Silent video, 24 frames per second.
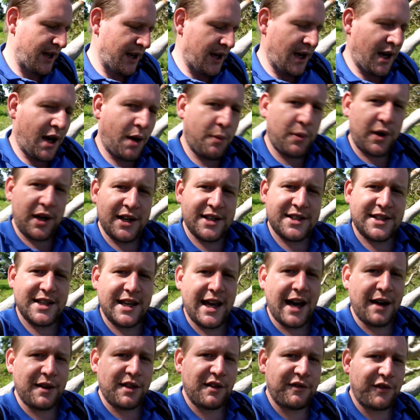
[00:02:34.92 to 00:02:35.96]
And we're going to
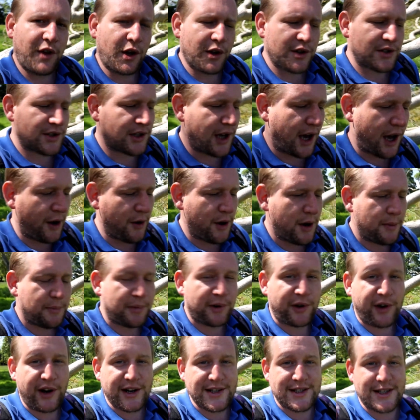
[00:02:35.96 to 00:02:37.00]
see how the vlogs go,
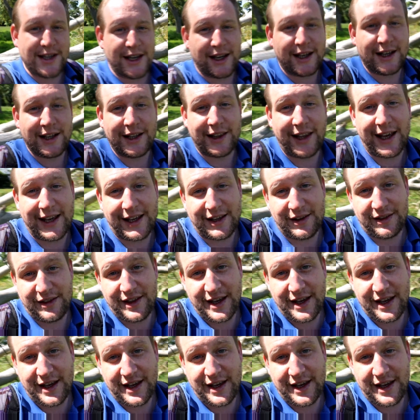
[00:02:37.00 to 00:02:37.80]
progressing like